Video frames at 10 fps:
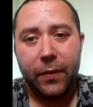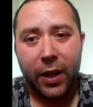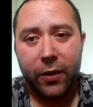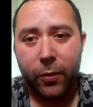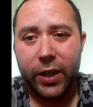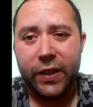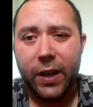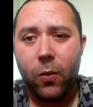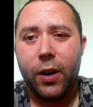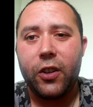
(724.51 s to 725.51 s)
And the reason
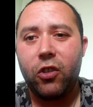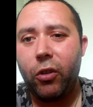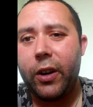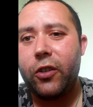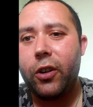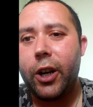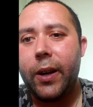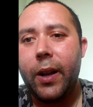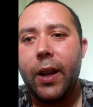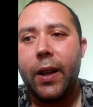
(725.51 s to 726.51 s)
I want to structure
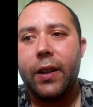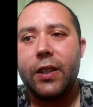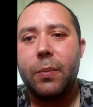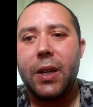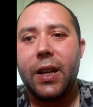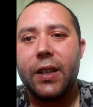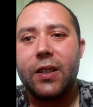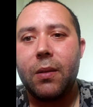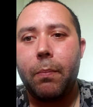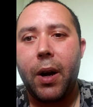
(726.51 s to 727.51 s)
it is
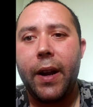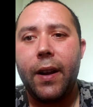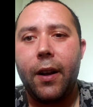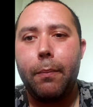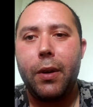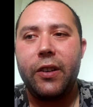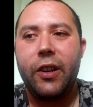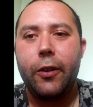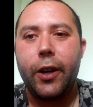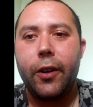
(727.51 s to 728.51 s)
because the Bion
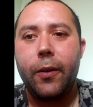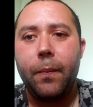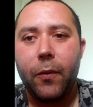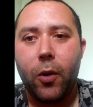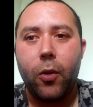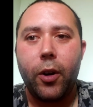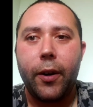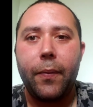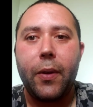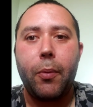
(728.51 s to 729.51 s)
material,
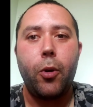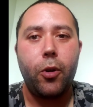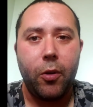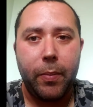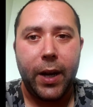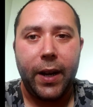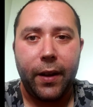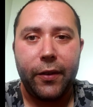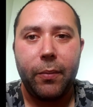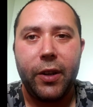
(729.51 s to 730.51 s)
or the
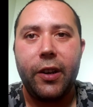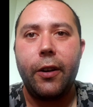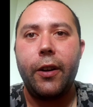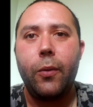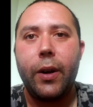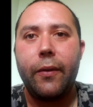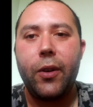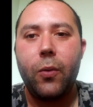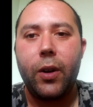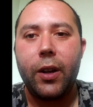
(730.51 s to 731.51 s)
proto-Bion material, whatever
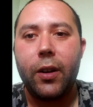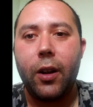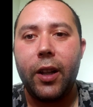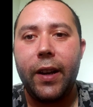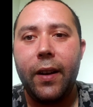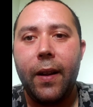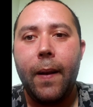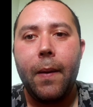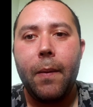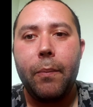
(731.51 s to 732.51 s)
you want to call it,
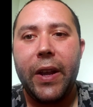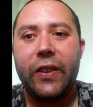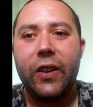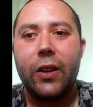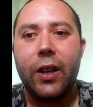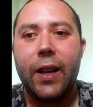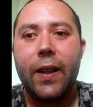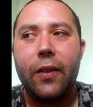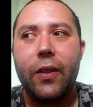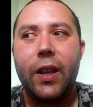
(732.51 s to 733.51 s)

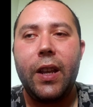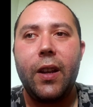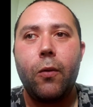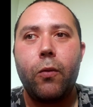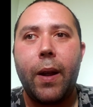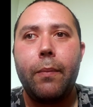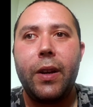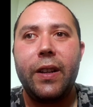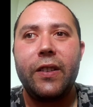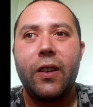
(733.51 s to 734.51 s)
basically the
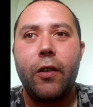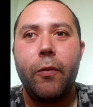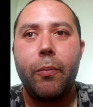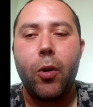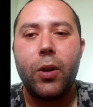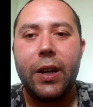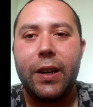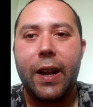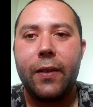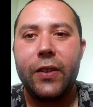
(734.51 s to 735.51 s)
remnants of broken
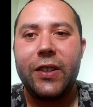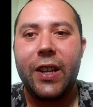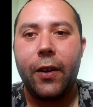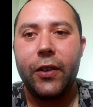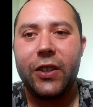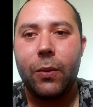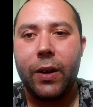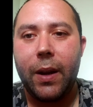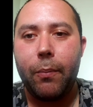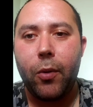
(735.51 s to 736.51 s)
down cells. So when
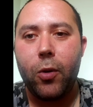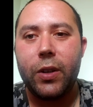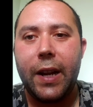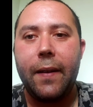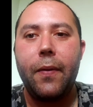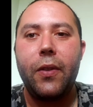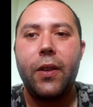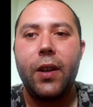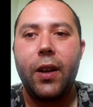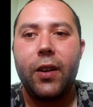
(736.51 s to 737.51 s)
I broke down
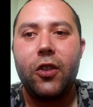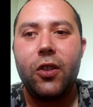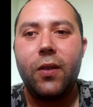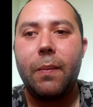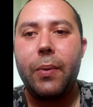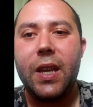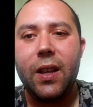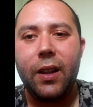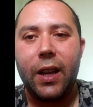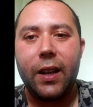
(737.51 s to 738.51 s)
the
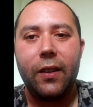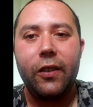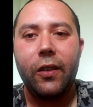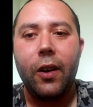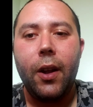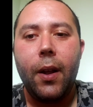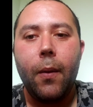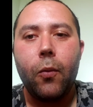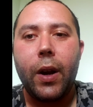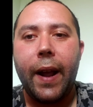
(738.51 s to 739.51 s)
peelings,
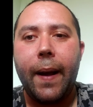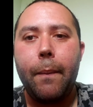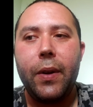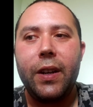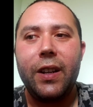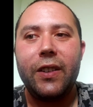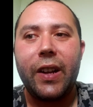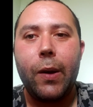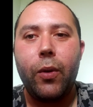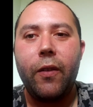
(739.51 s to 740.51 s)
what happened is
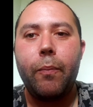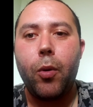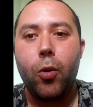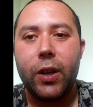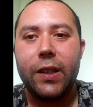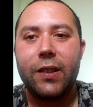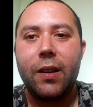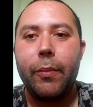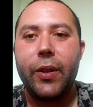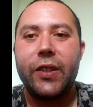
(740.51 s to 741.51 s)
I would have broken
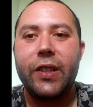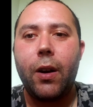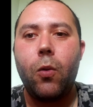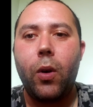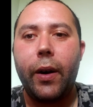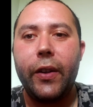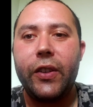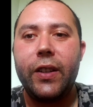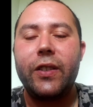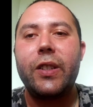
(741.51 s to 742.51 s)
some of the cell walls
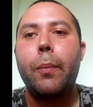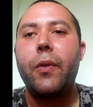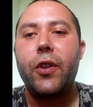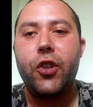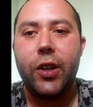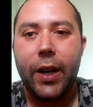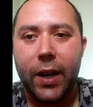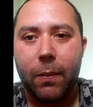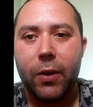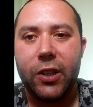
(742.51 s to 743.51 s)
and some of the
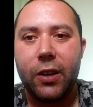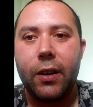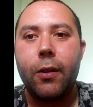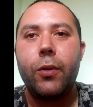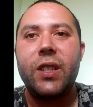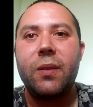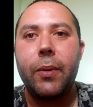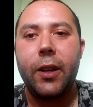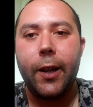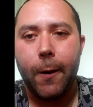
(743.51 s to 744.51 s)
genetic material would
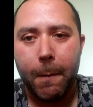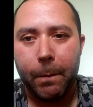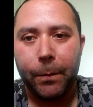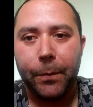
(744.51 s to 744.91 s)
spill out.